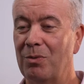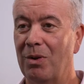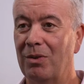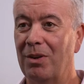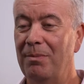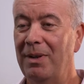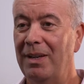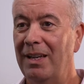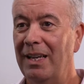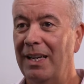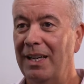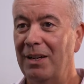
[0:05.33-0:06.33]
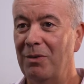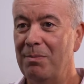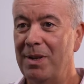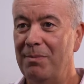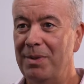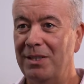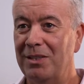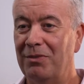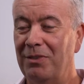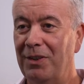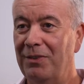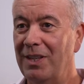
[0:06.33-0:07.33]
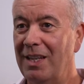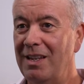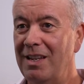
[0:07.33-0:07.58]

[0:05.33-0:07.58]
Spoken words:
Qolcom. We've been in business for 15